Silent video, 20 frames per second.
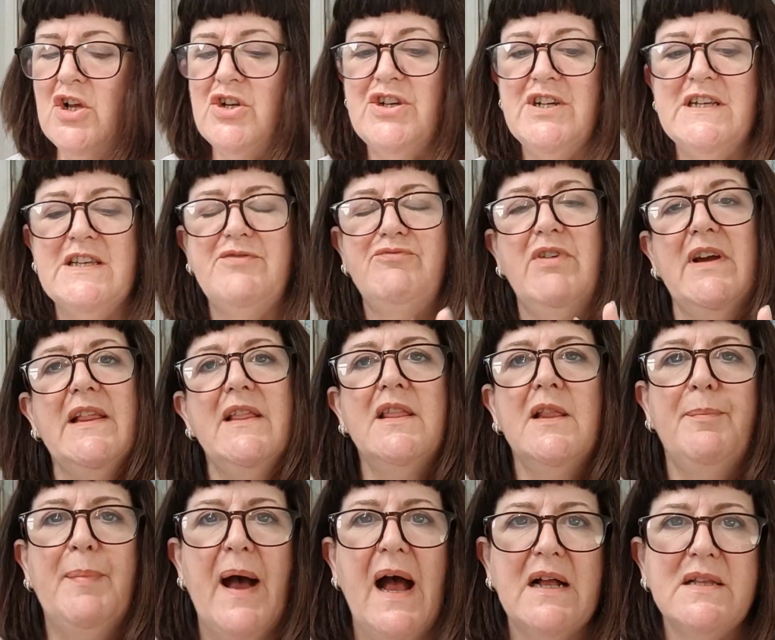she's written
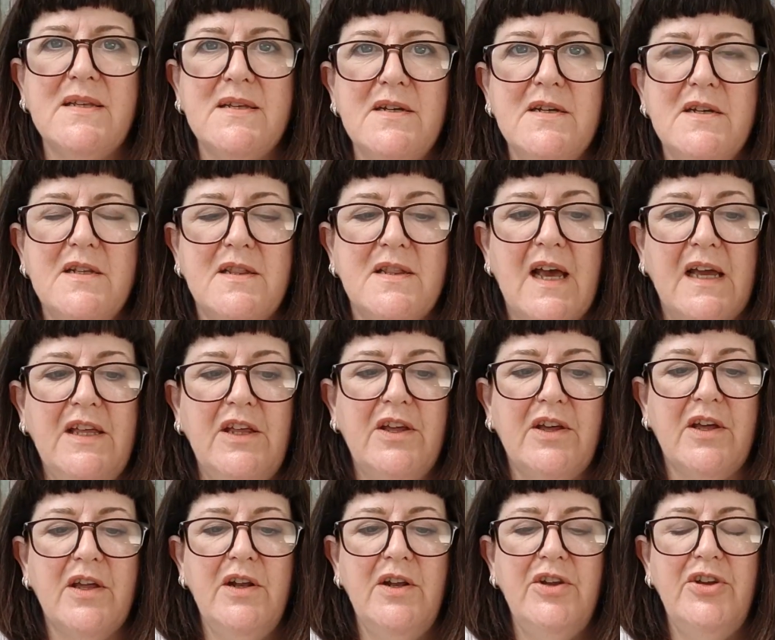the pattern that you
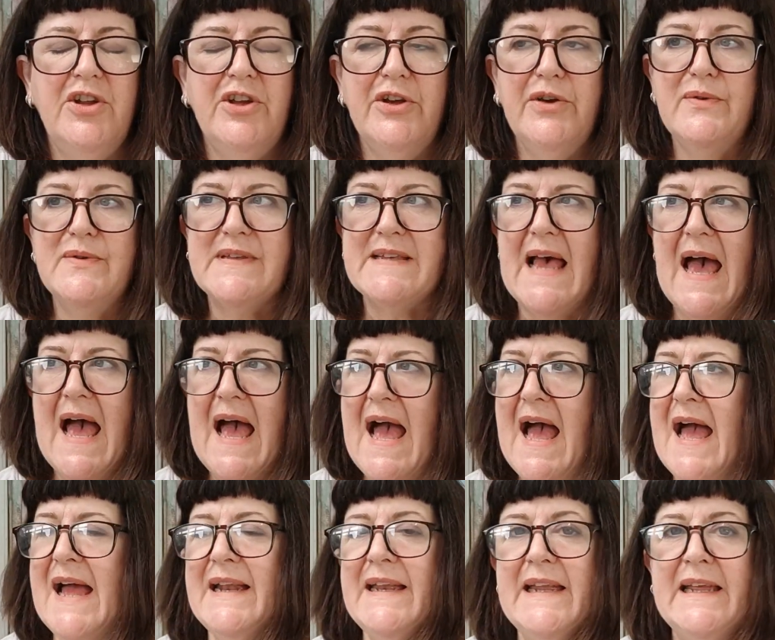can use
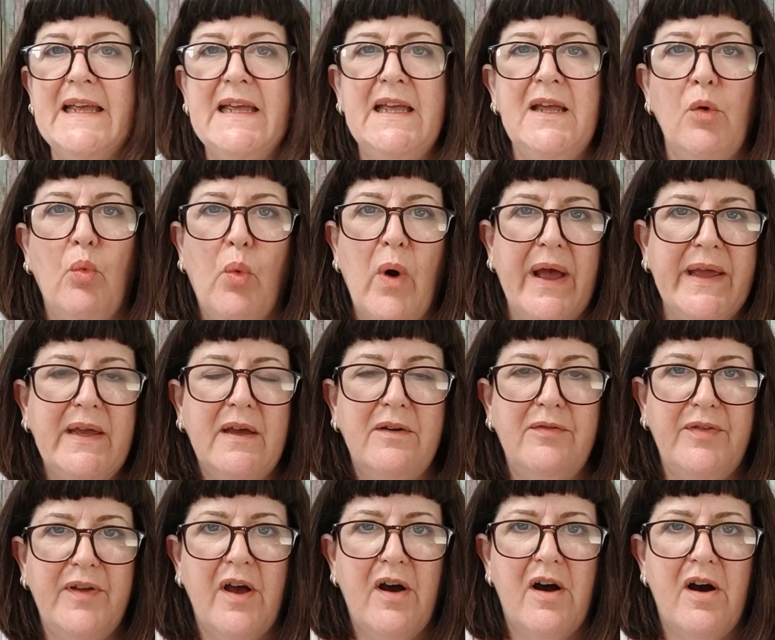any weight
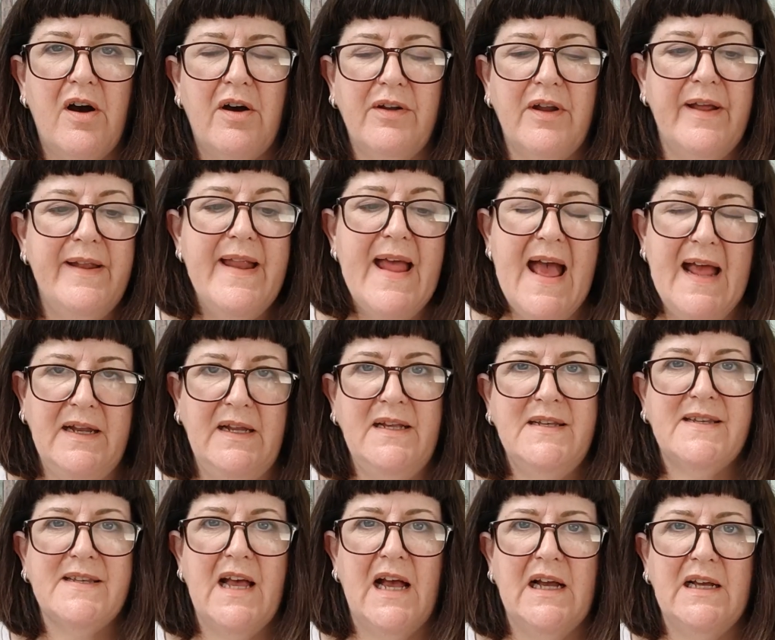of yarn and any
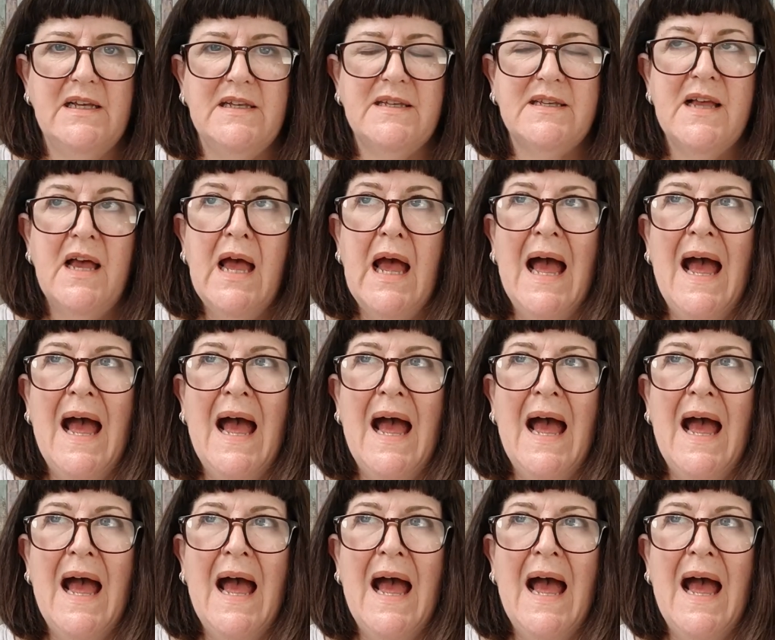size.